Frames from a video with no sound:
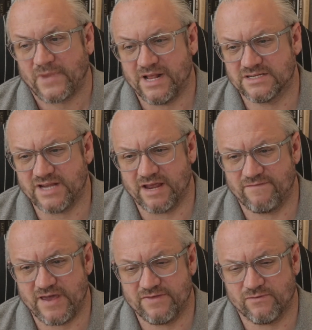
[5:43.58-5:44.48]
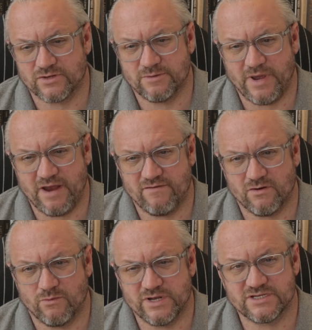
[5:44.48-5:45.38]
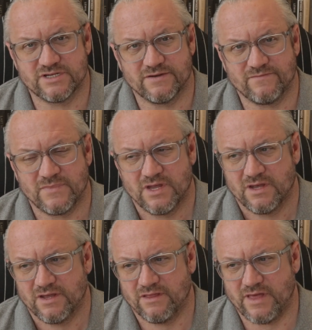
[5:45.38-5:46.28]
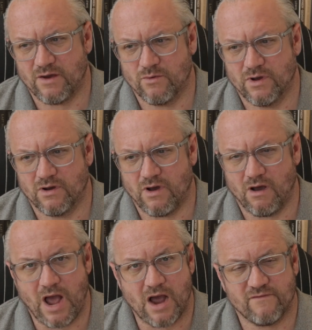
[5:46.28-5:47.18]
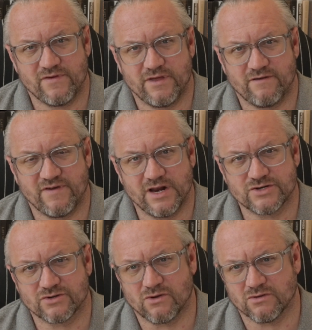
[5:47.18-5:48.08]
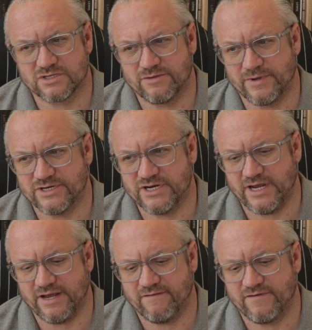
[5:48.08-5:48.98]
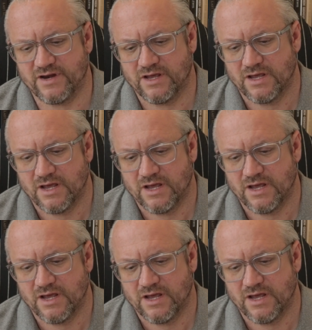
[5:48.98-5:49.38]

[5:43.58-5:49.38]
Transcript: and staying faithful to behavioral wisdom that will allow for their financial goals to be achieved.